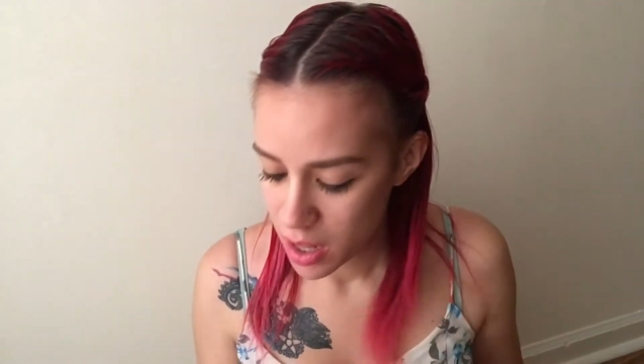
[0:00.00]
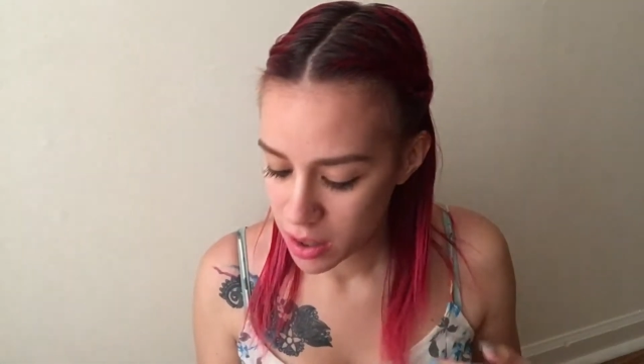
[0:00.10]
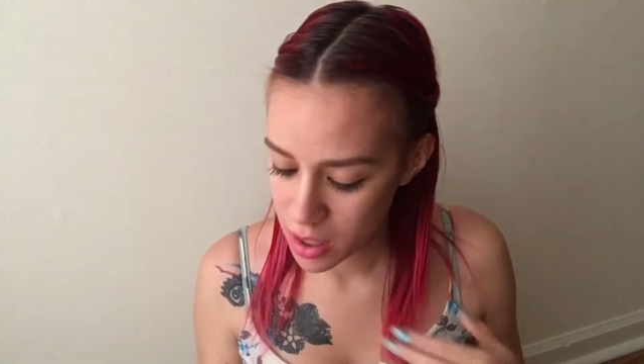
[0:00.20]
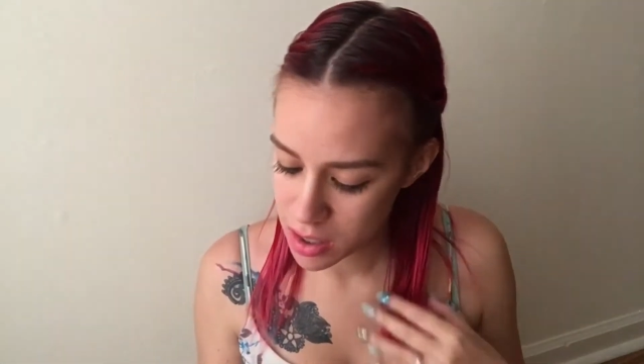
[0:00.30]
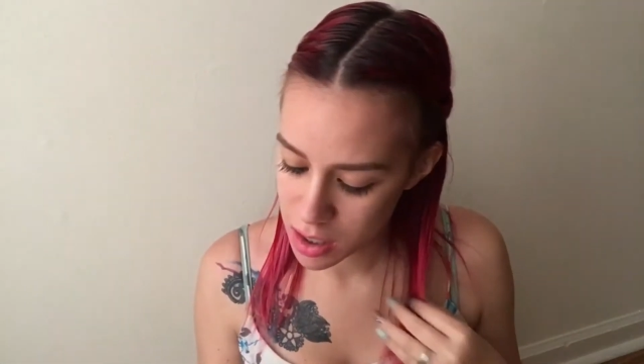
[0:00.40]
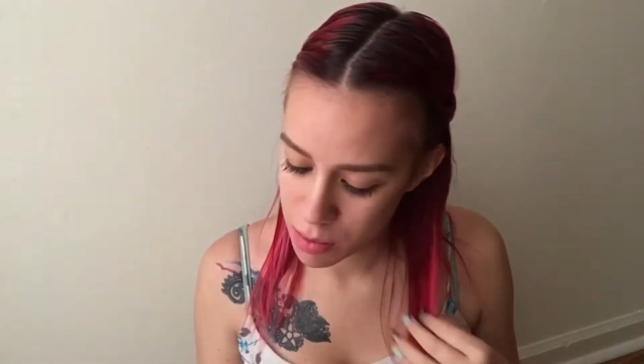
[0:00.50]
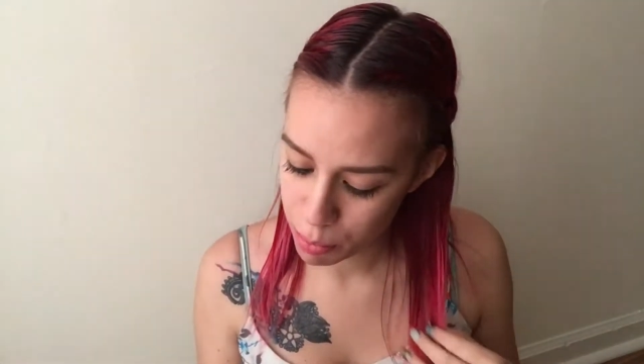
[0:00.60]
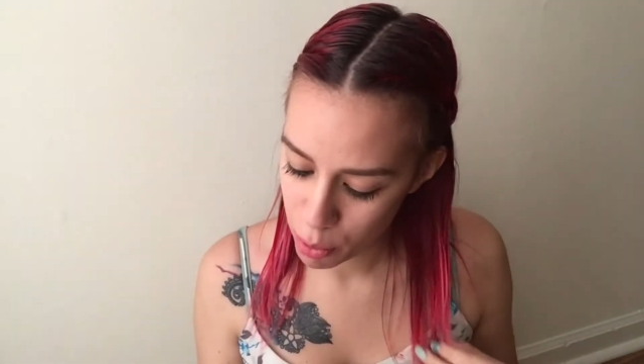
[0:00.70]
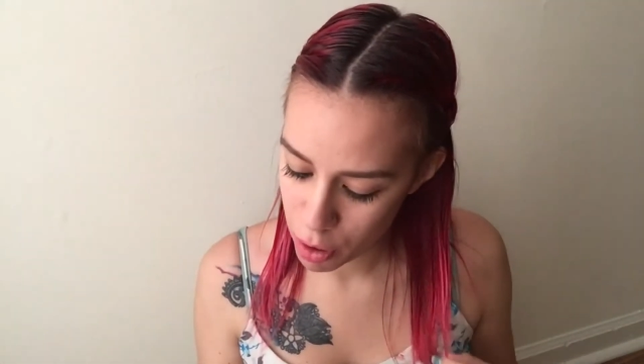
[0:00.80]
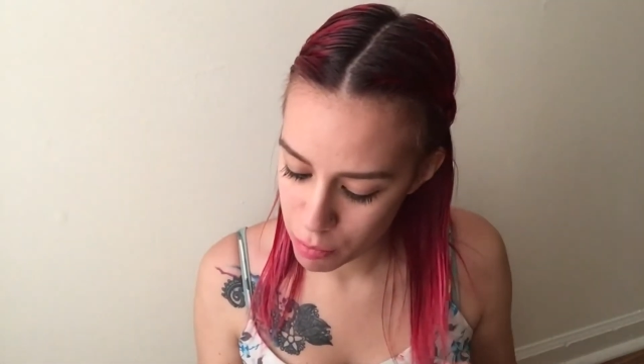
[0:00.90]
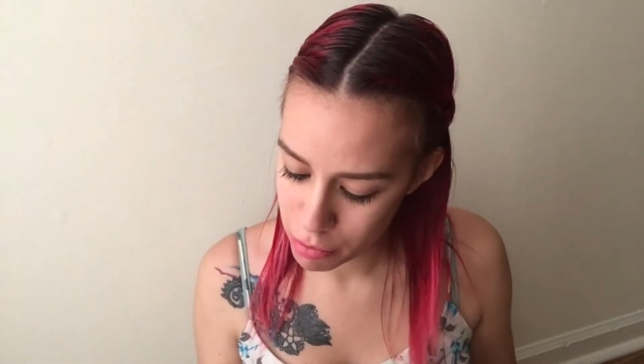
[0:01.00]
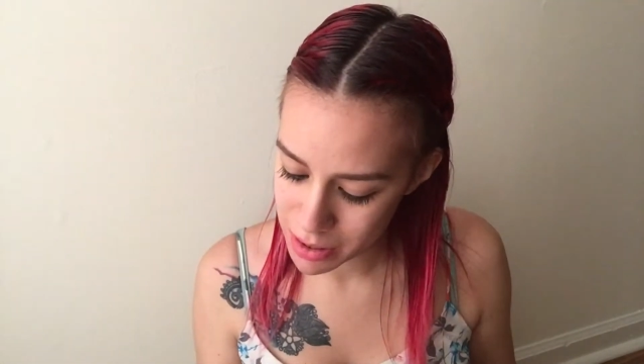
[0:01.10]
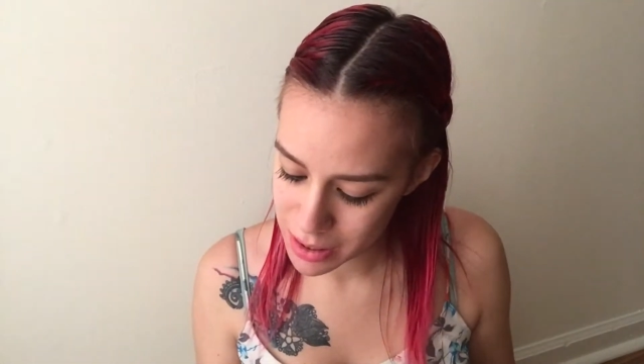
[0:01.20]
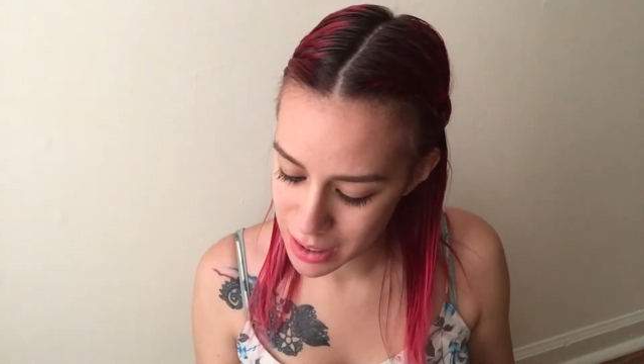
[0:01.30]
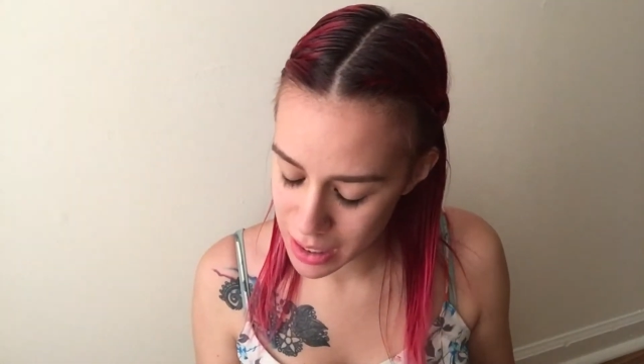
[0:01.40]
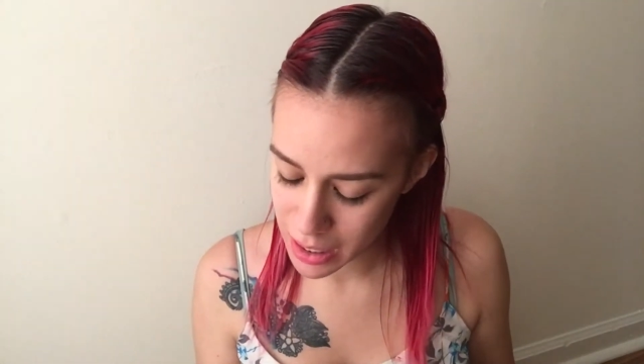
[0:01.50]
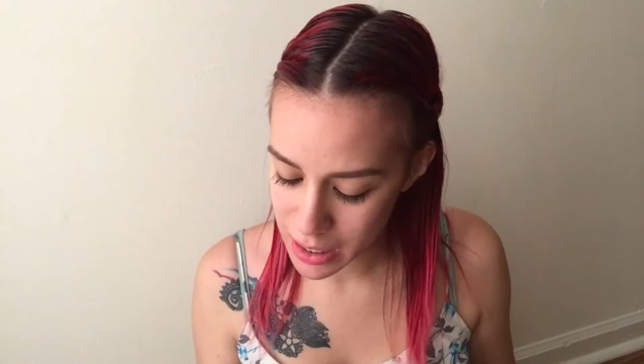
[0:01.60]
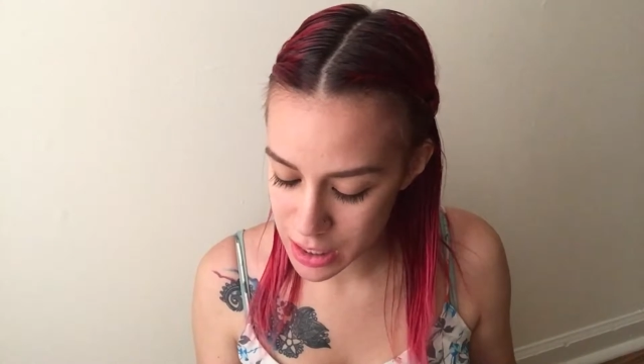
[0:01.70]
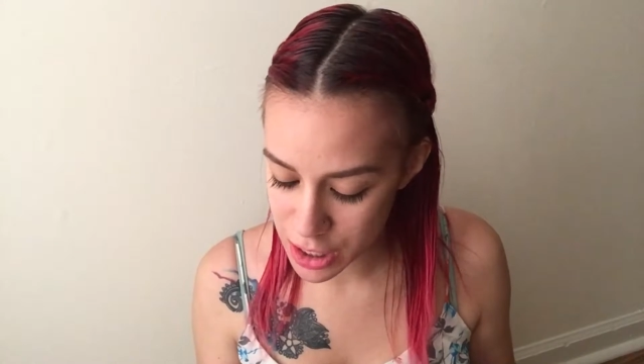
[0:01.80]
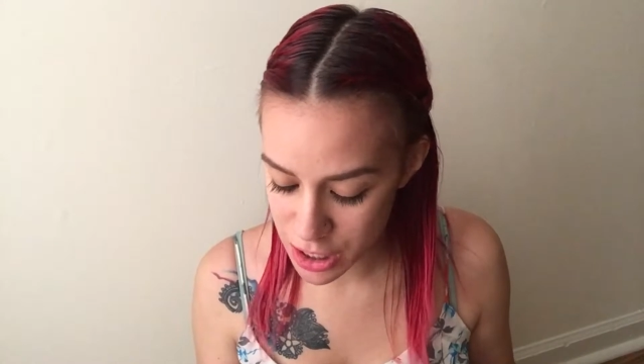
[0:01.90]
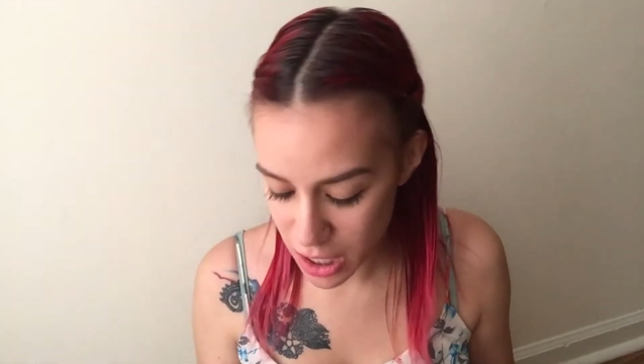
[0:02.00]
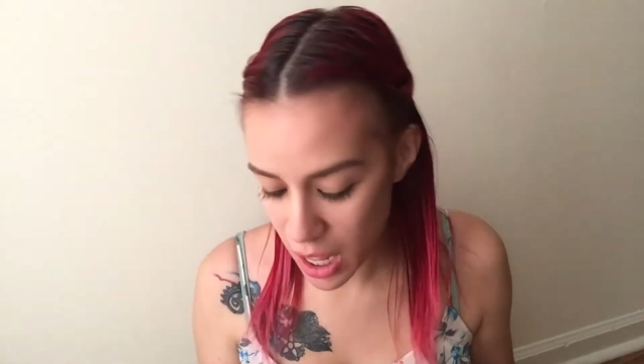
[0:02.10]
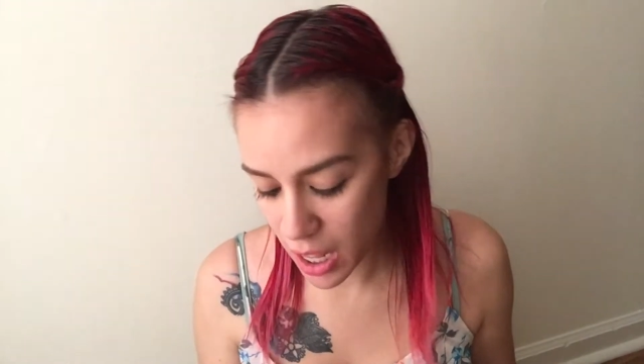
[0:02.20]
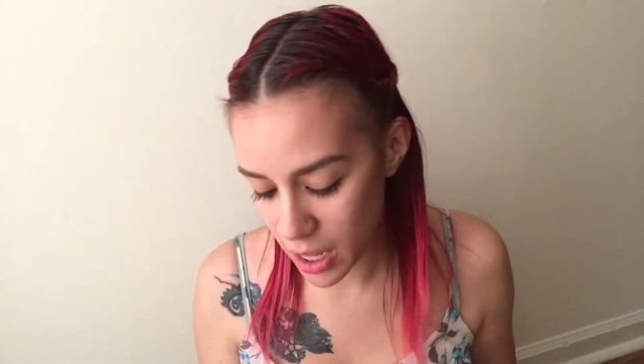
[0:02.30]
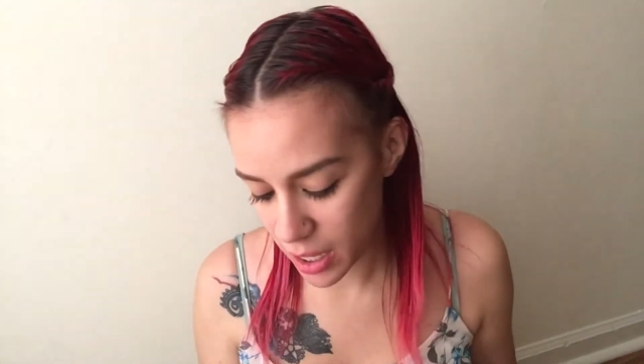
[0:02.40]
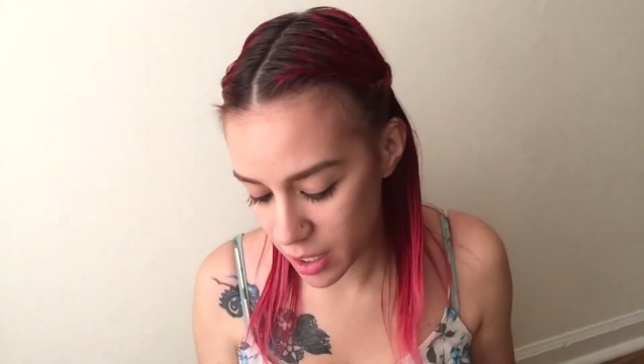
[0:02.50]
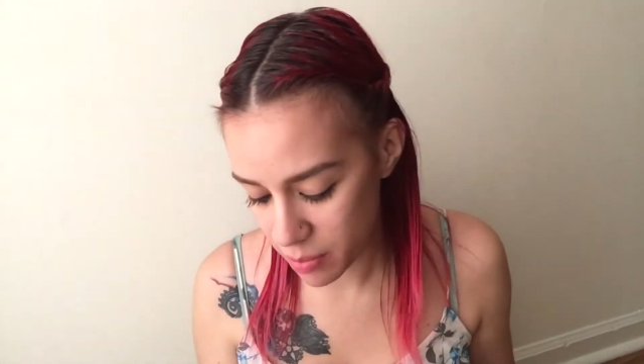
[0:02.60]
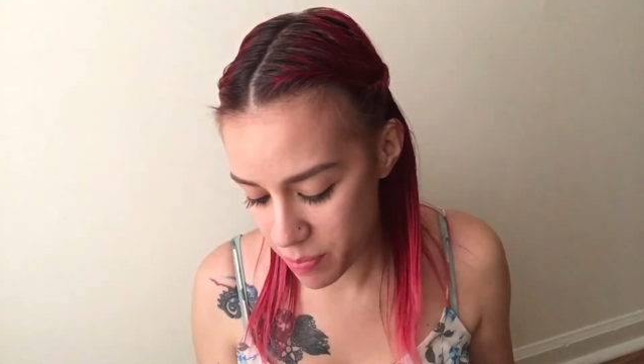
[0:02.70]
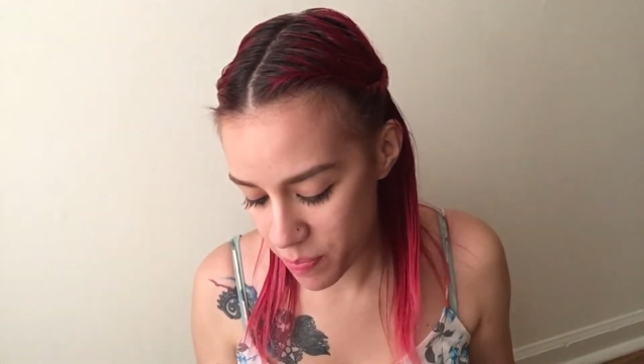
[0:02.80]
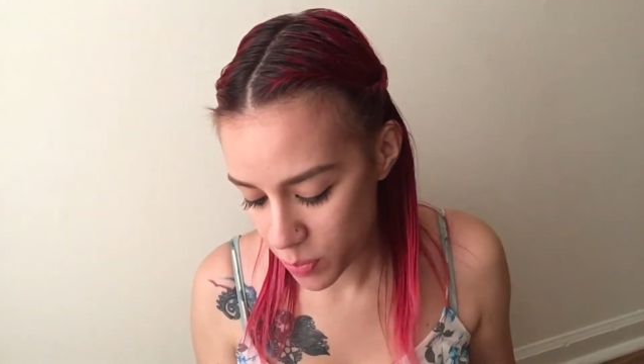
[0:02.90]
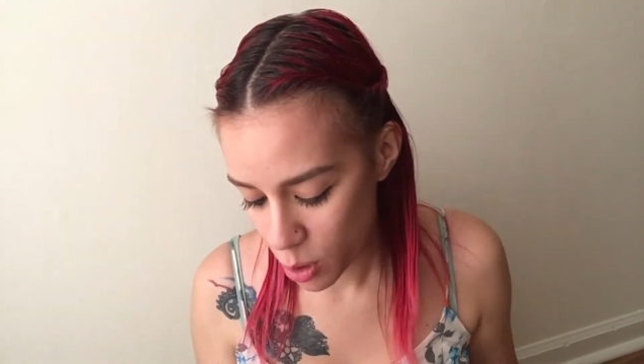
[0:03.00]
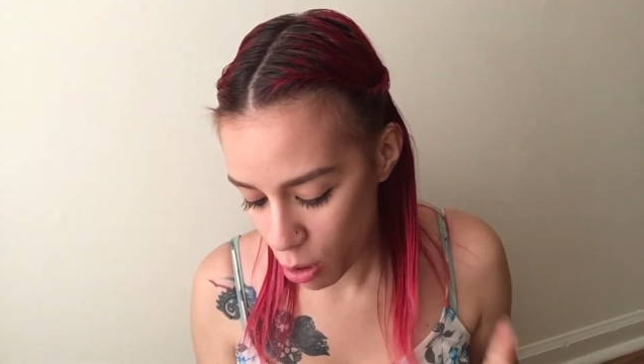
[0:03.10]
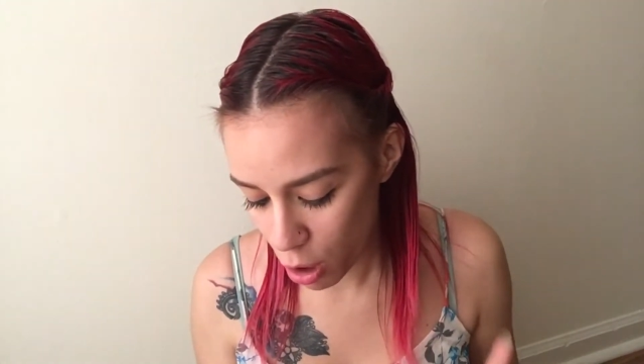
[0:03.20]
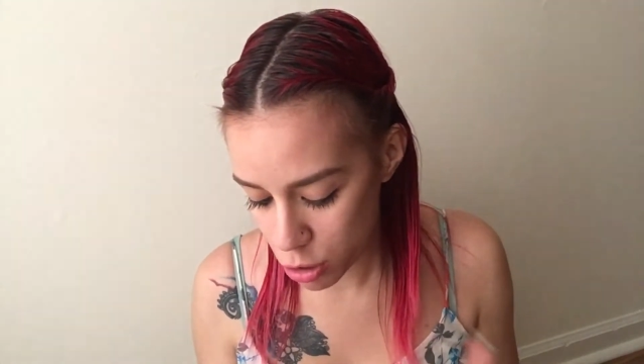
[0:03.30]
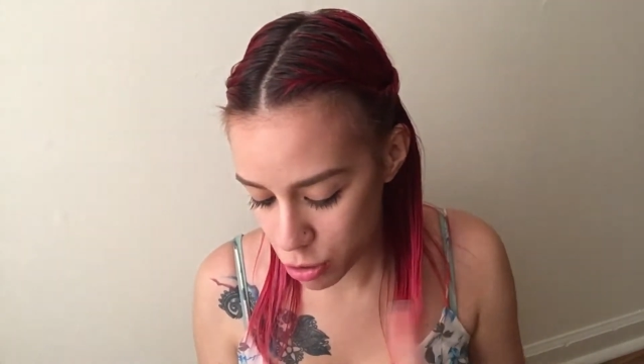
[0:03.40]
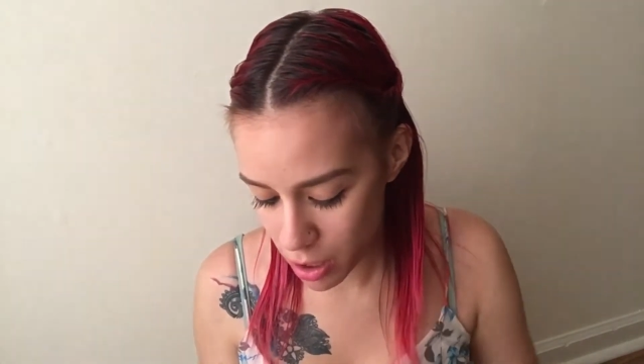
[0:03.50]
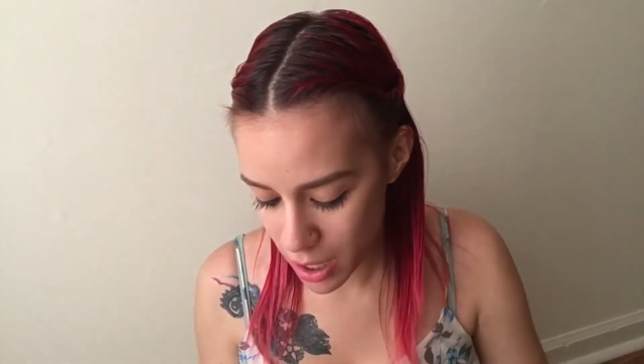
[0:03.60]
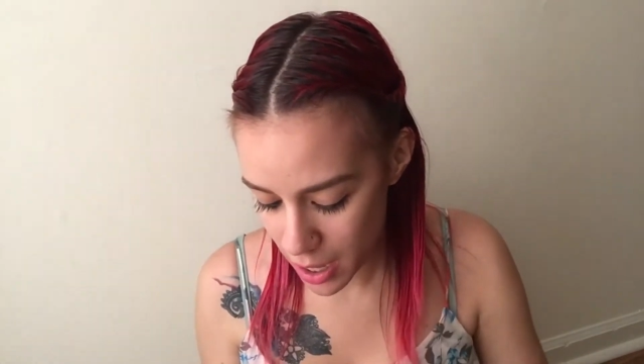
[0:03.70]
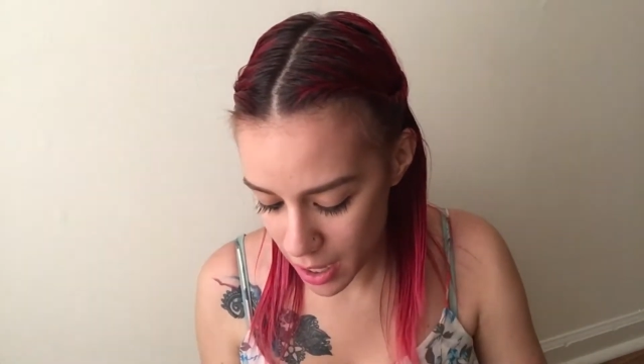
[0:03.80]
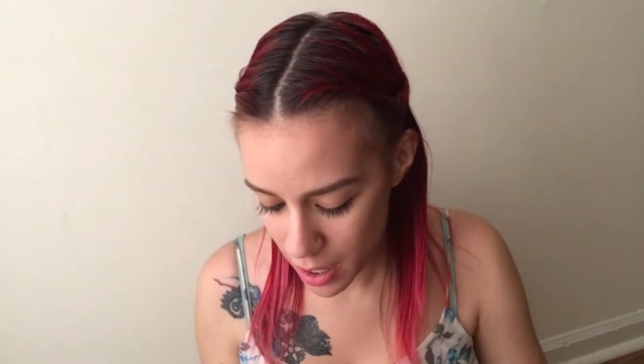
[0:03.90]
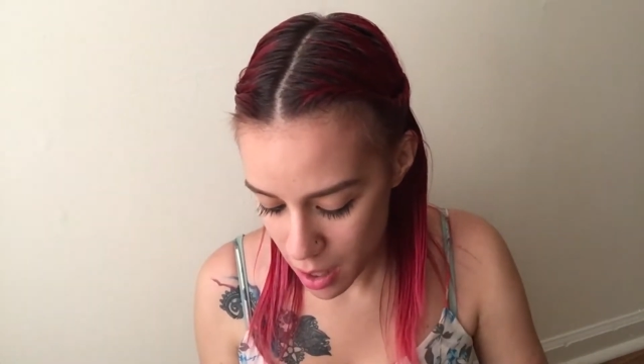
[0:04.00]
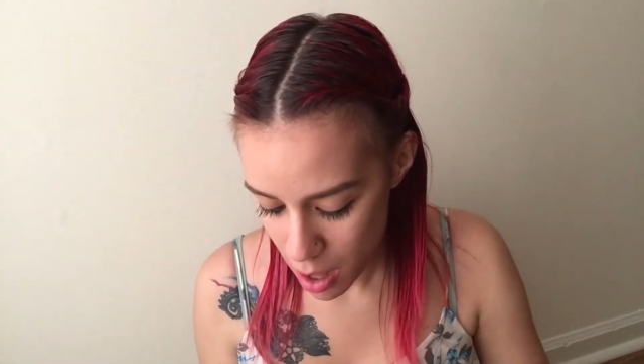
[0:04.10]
This is Pure Brazilian Shine Ultralight